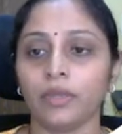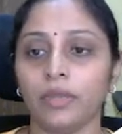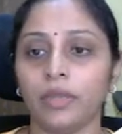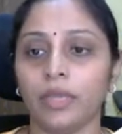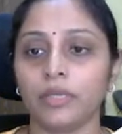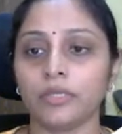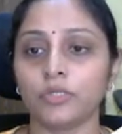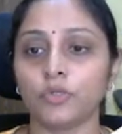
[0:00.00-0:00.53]

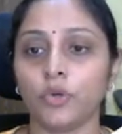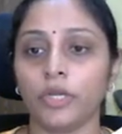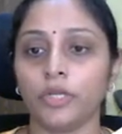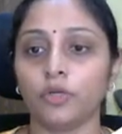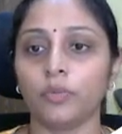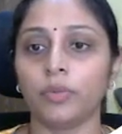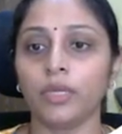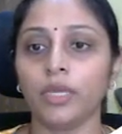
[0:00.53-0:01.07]
is going to
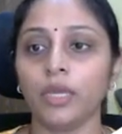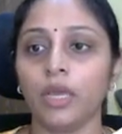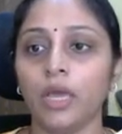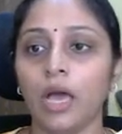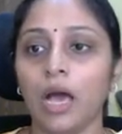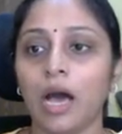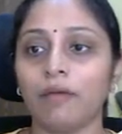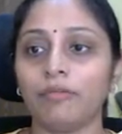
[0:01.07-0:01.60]
be,
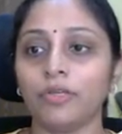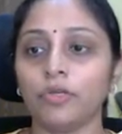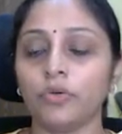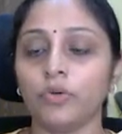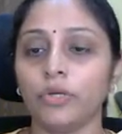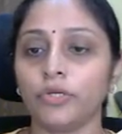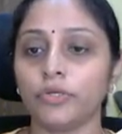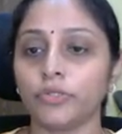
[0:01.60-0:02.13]
how are you
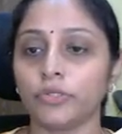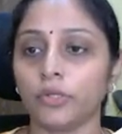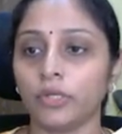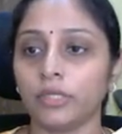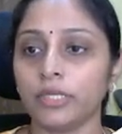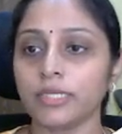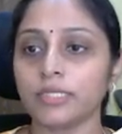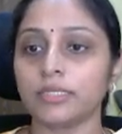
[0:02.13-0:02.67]
going to solve
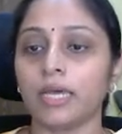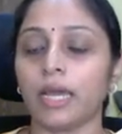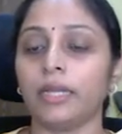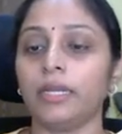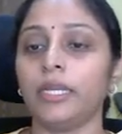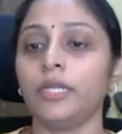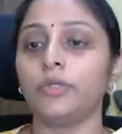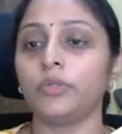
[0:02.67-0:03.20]
this? I
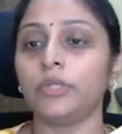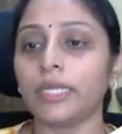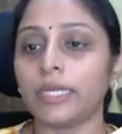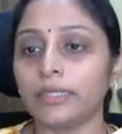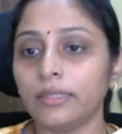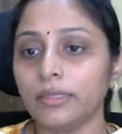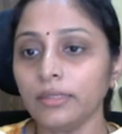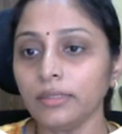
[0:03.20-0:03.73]
need to take
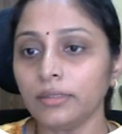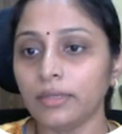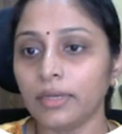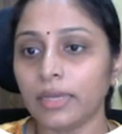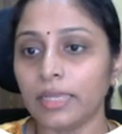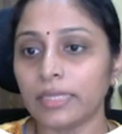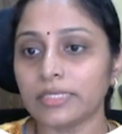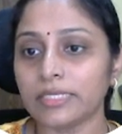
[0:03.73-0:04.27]
the
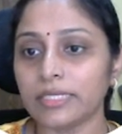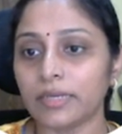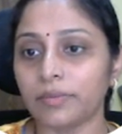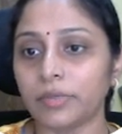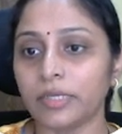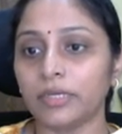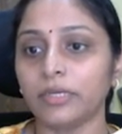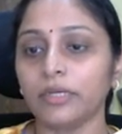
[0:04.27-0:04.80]

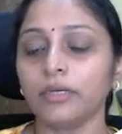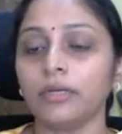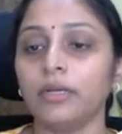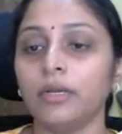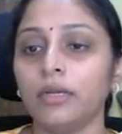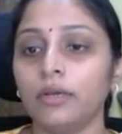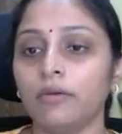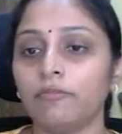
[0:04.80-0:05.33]
LCM here.
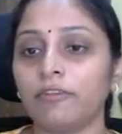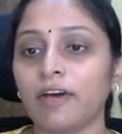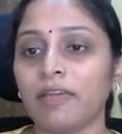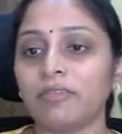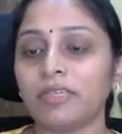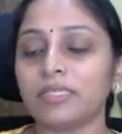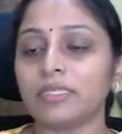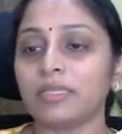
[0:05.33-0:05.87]
5
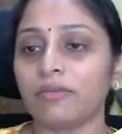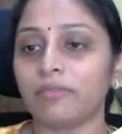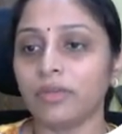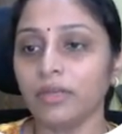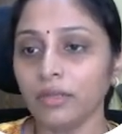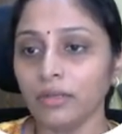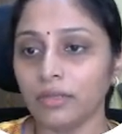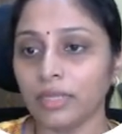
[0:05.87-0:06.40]
and
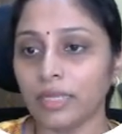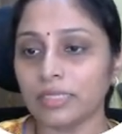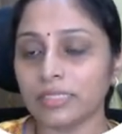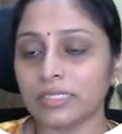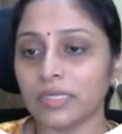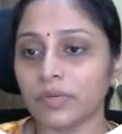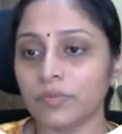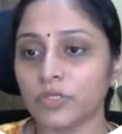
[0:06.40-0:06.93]
7, the
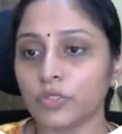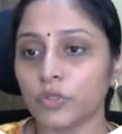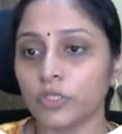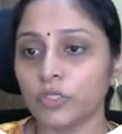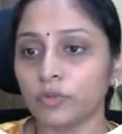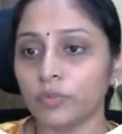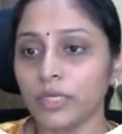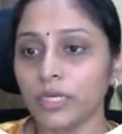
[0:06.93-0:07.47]
LCM is going
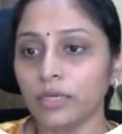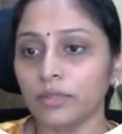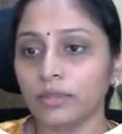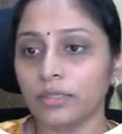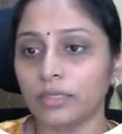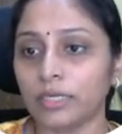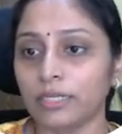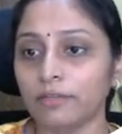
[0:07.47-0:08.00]
to be
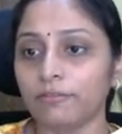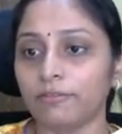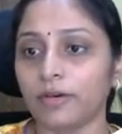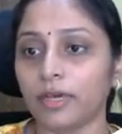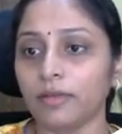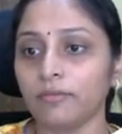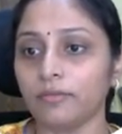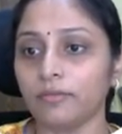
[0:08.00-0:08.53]
35.